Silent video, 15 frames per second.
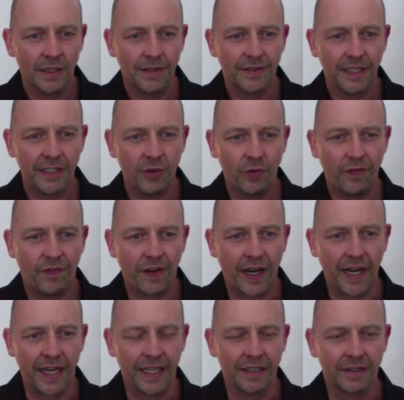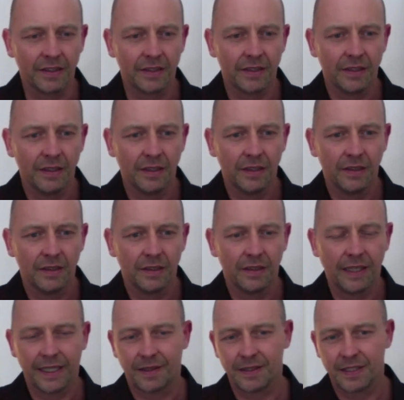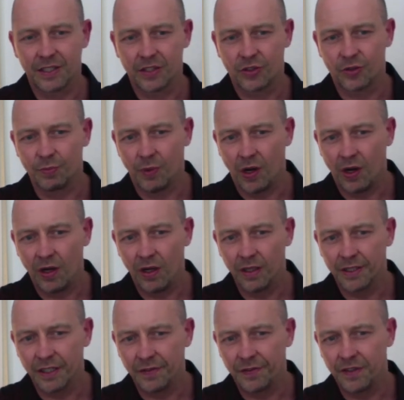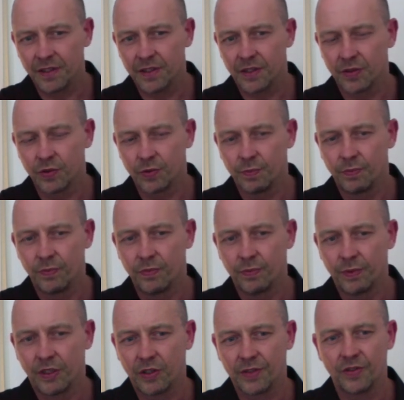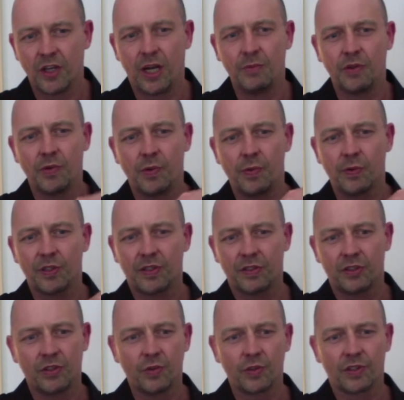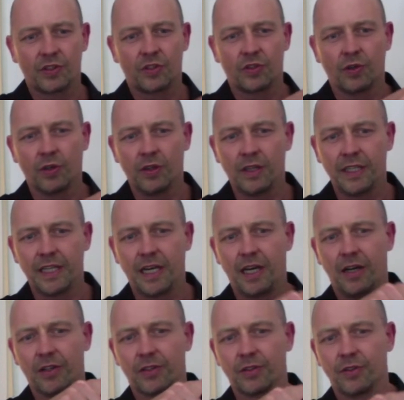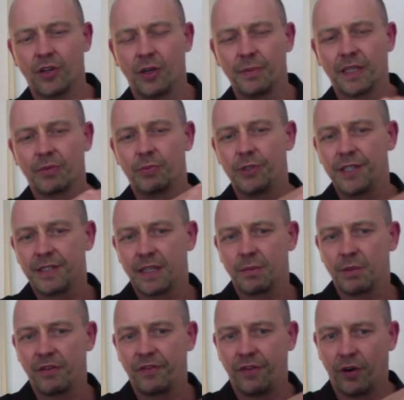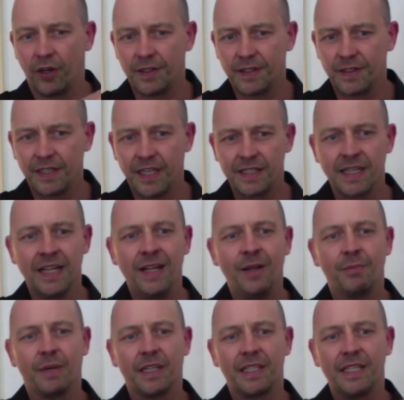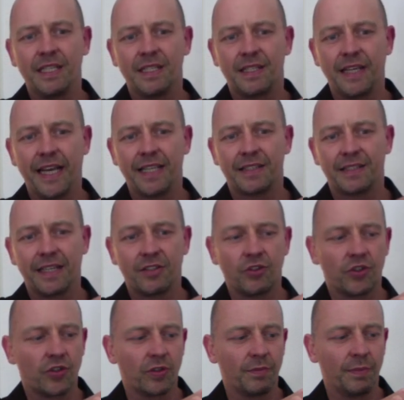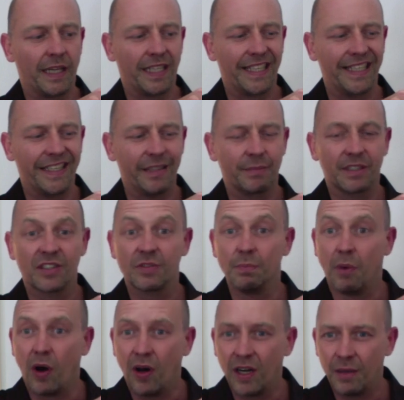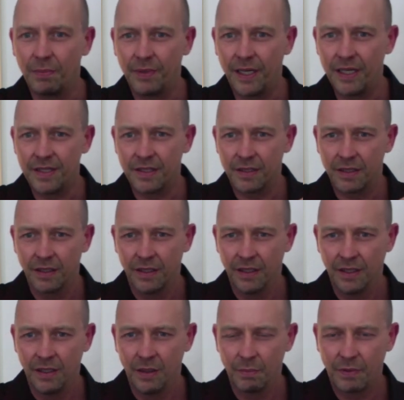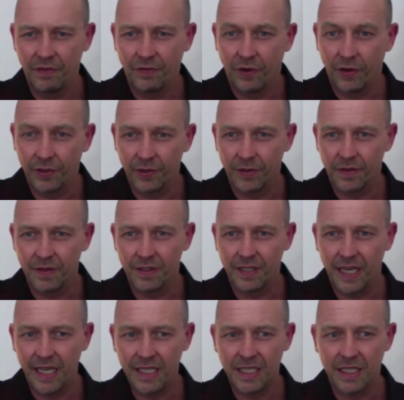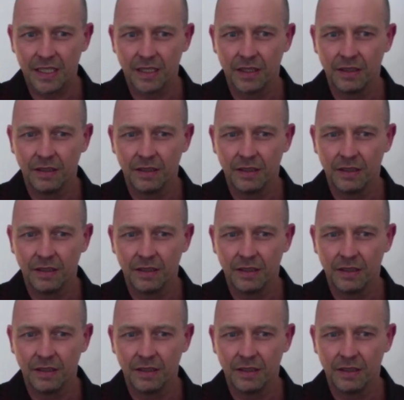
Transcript: There you find like this small difference because normally we would use totally autonomic breathing before the test, but he states that you should make a little bit smaller breaths before doing the test.